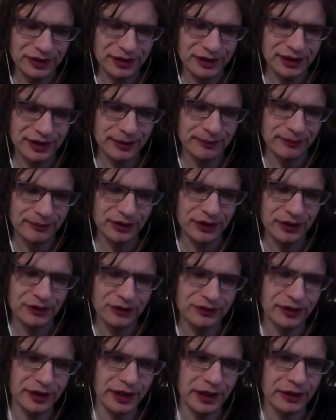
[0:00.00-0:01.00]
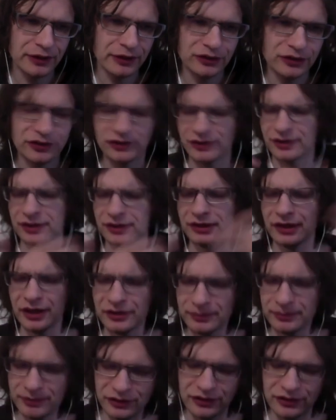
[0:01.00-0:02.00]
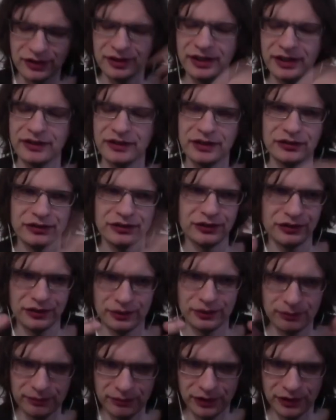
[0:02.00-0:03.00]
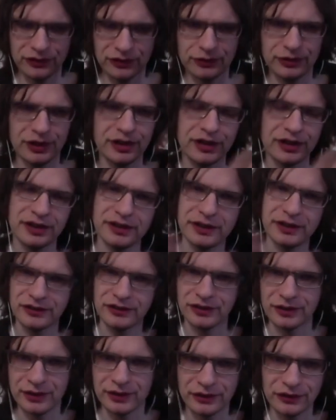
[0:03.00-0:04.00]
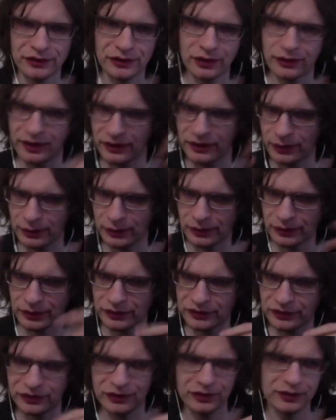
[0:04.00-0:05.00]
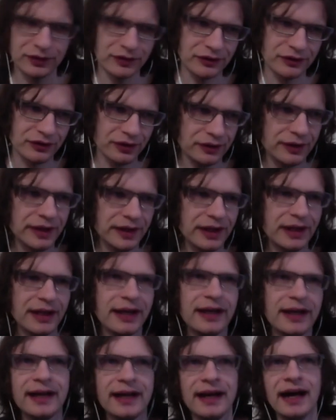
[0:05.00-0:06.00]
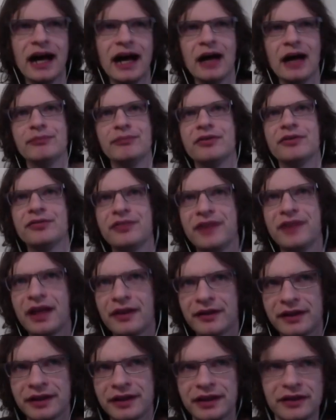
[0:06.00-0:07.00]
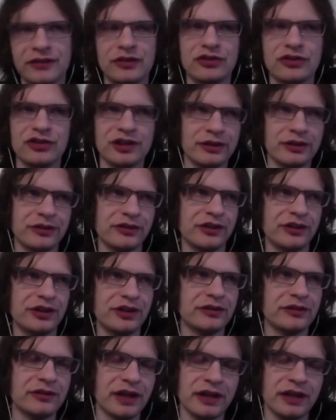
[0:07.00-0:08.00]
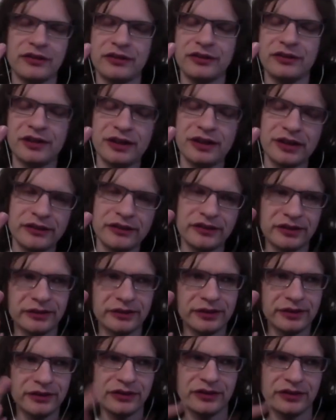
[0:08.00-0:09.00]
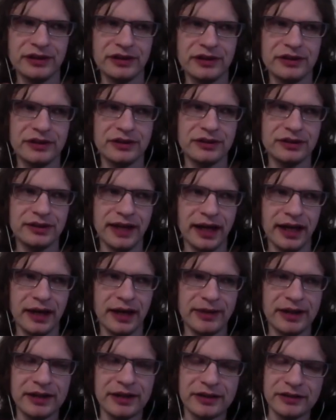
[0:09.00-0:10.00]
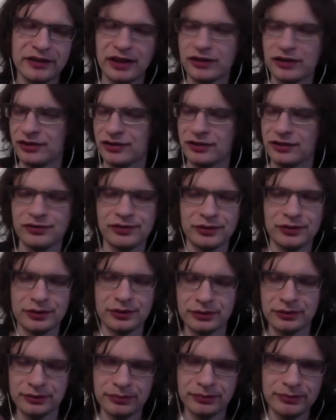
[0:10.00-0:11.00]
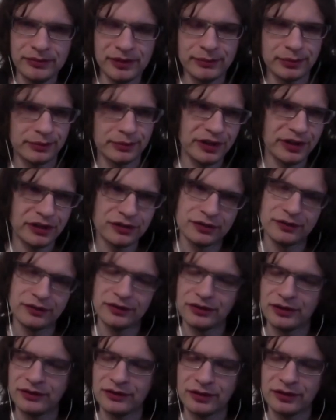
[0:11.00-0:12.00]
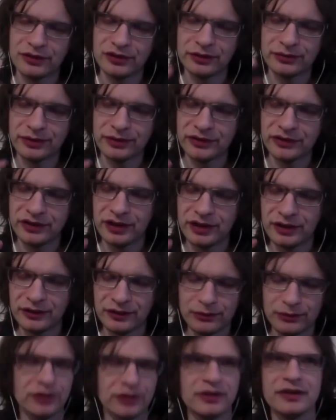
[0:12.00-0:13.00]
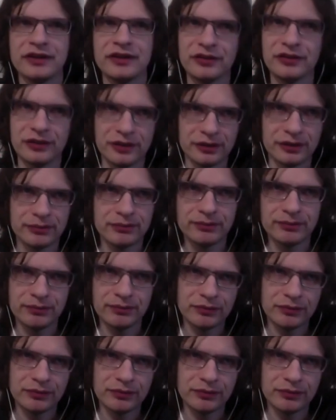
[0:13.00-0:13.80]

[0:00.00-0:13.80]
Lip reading: the offline editor is just a client. It's just a screen. It connects to the console, all the logic's on the console. But for the Allen and Heath, the GLD, Advantis, and D-Live series, the editor is actually a full implementation of the software stack on at least the